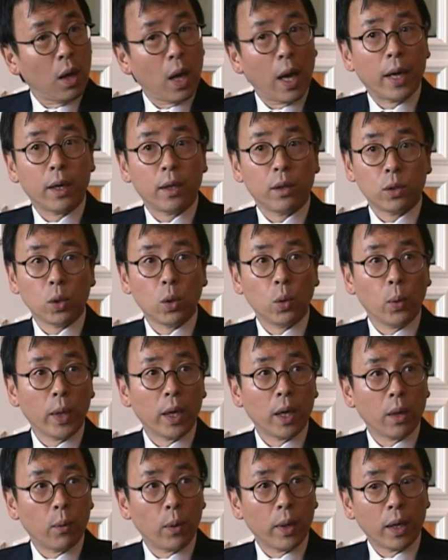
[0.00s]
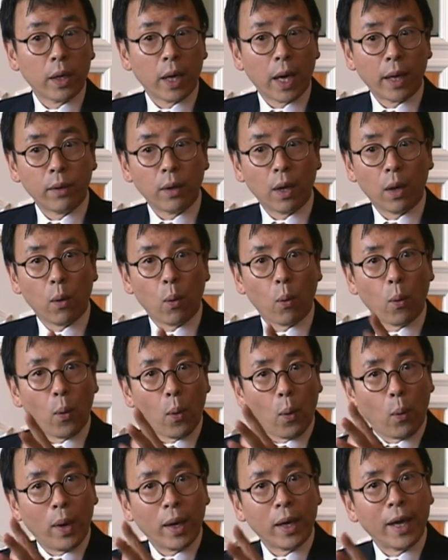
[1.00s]
and so we can
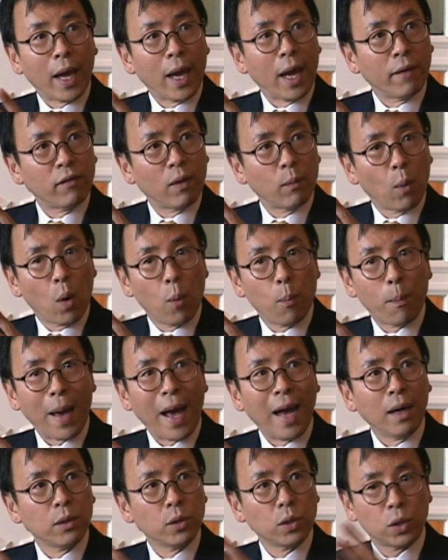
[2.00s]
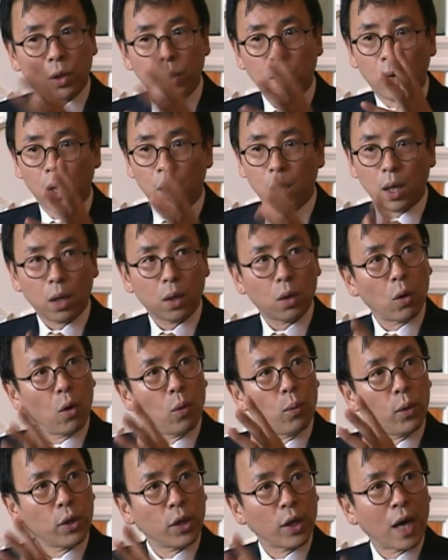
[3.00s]
have a more balanced
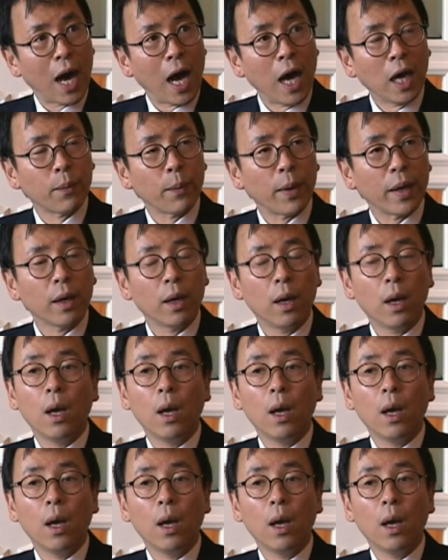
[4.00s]
global economy.